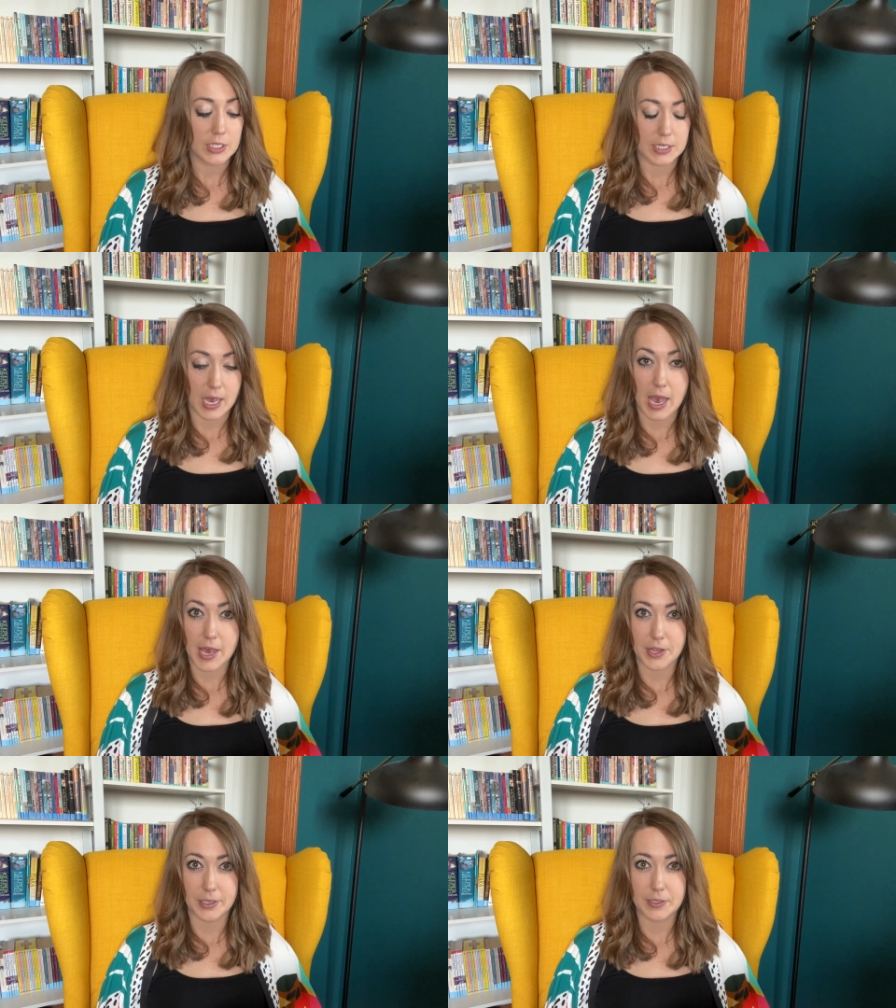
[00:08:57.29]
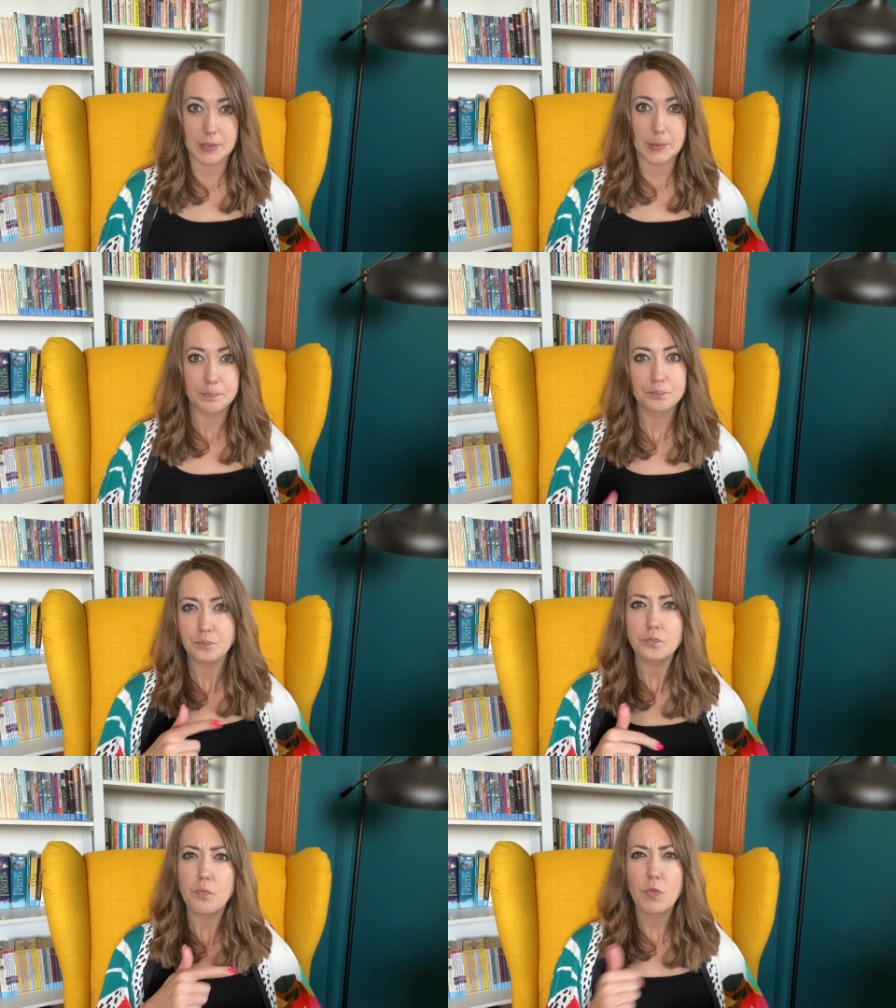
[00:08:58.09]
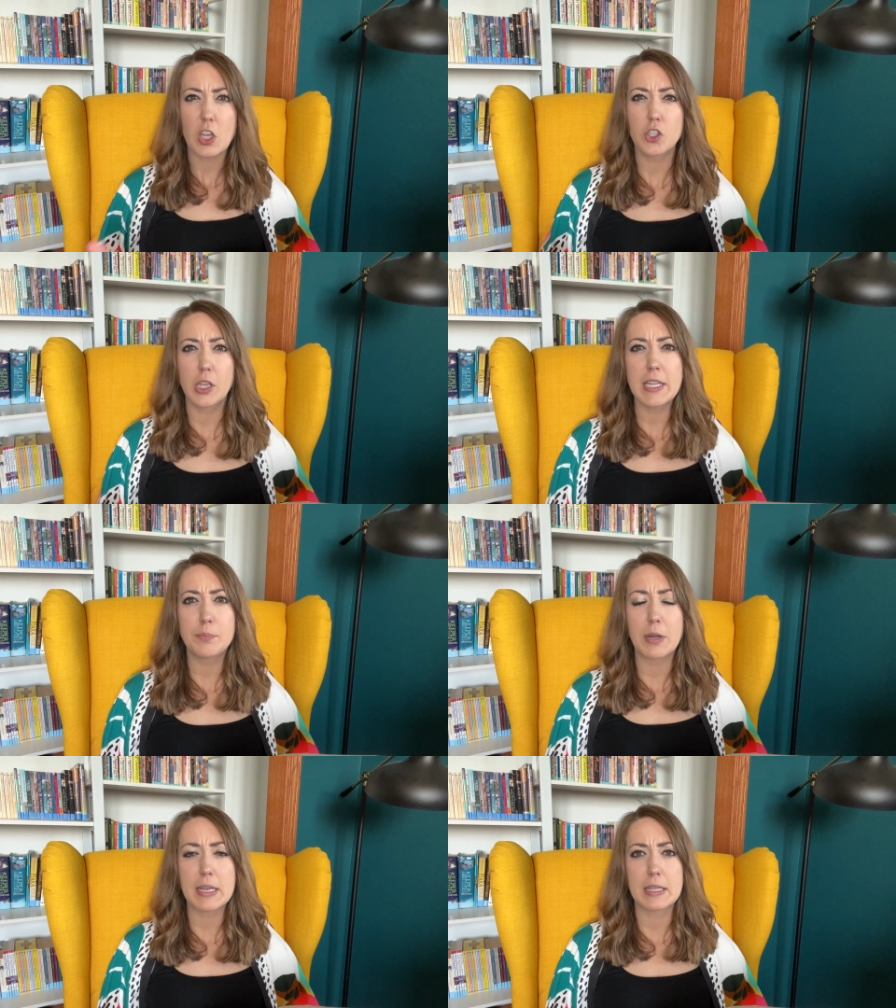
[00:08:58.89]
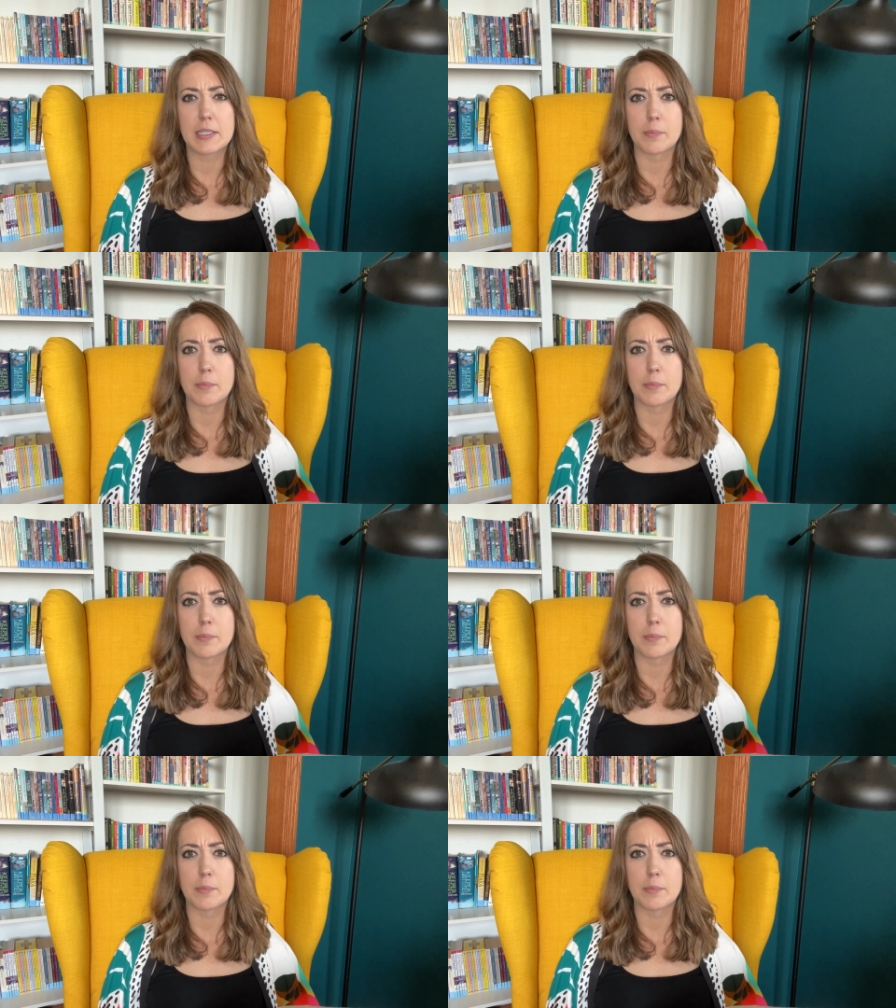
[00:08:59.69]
to others. So let's break this